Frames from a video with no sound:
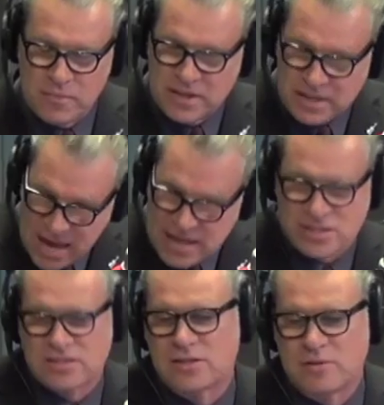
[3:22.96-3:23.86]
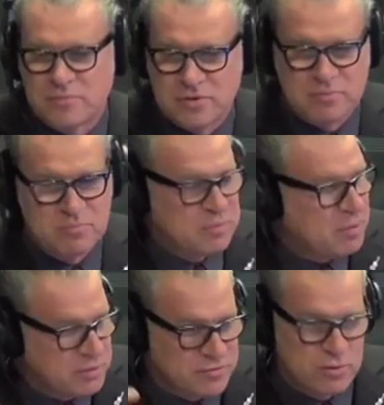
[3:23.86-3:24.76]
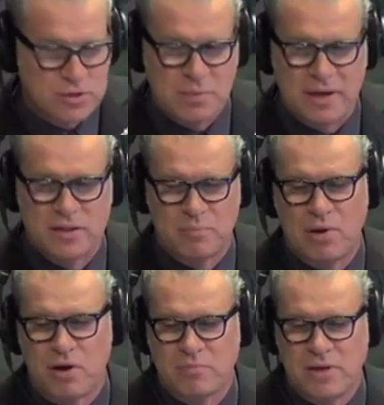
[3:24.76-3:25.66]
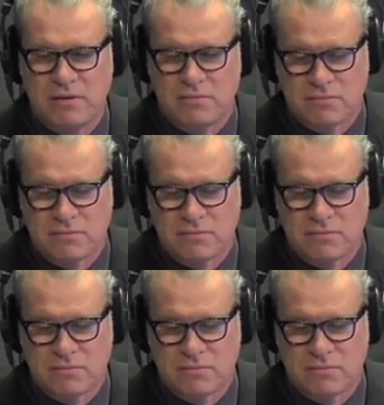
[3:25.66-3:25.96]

Yes, the people have talked about the plot being,